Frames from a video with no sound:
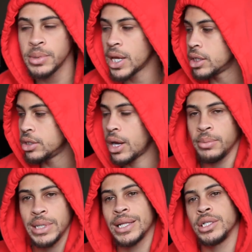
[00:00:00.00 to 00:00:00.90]
telling
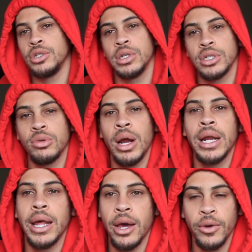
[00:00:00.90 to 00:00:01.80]
I'm telling you this
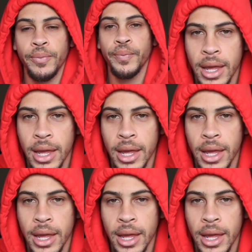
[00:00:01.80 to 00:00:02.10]
right now.